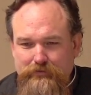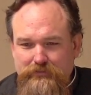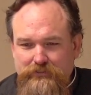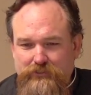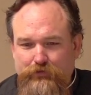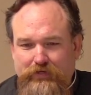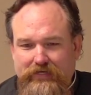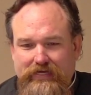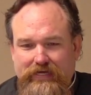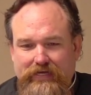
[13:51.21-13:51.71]

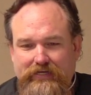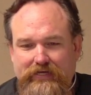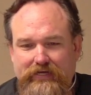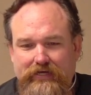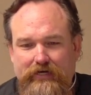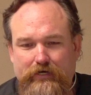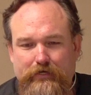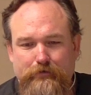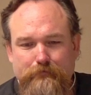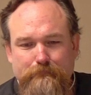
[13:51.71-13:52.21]
So we get
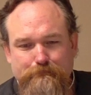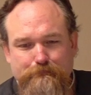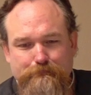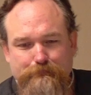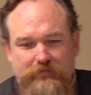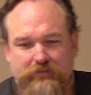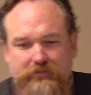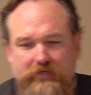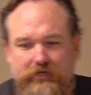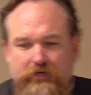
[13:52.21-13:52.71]
here
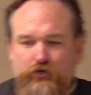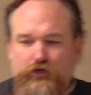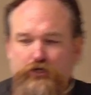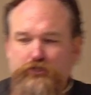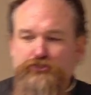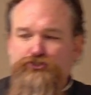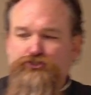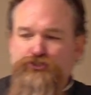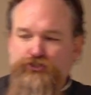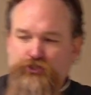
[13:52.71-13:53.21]
to
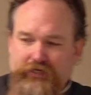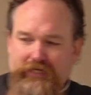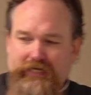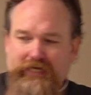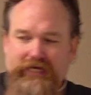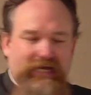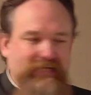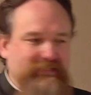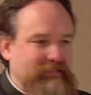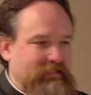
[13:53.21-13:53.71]
Theodore's
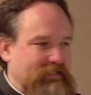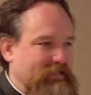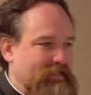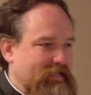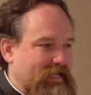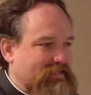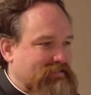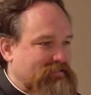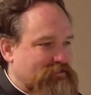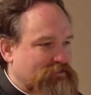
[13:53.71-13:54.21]
Judaizing
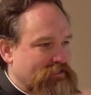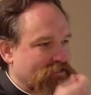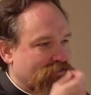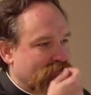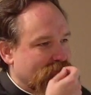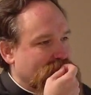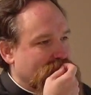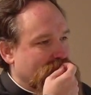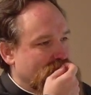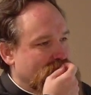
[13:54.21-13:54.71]

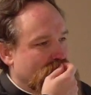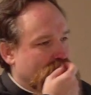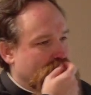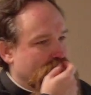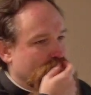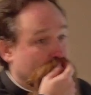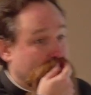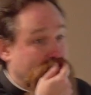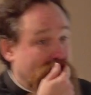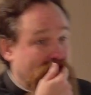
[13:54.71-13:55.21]
exegesis of
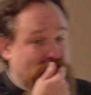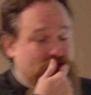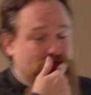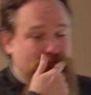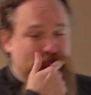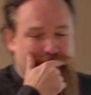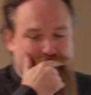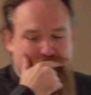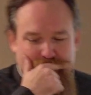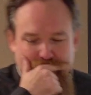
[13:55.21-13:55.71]
the Old
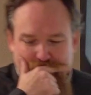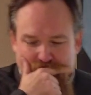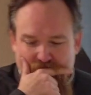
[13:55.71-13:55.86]
Testament.